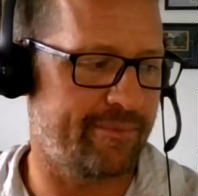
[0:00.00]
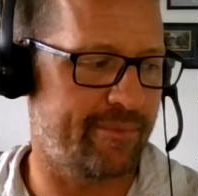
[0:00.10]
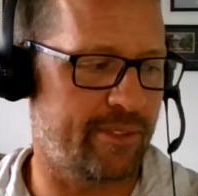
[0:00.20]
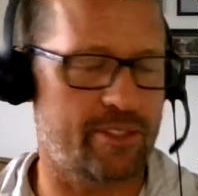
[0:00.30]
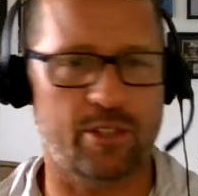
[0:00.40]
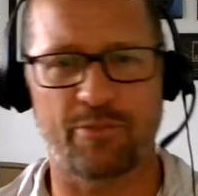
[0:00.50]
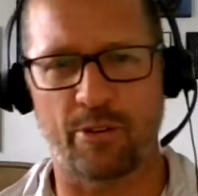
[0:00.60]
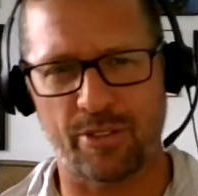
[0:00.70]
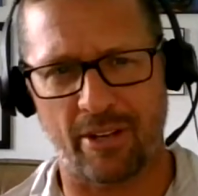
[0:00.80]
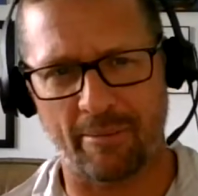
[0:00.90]
Let's just
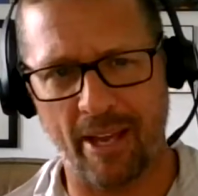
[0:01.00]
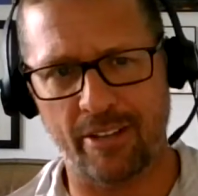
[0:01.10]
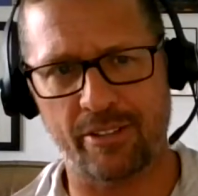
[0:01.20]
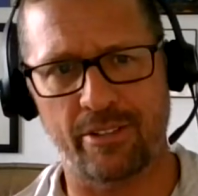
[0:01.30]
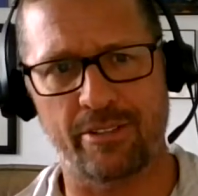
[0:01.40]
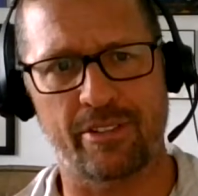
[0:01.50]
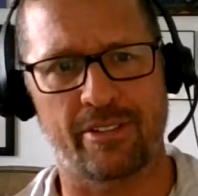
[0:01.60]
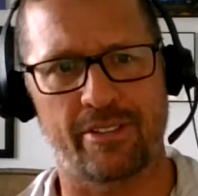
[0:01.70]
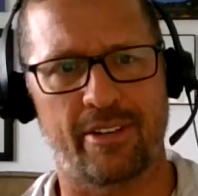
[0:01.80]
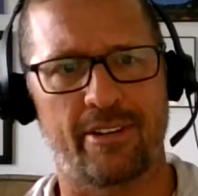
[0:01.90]
focus on our managers
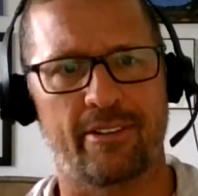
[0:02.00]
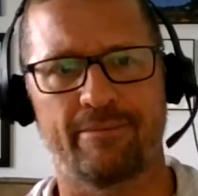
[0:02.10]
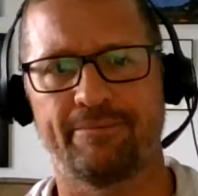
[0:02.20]
because they're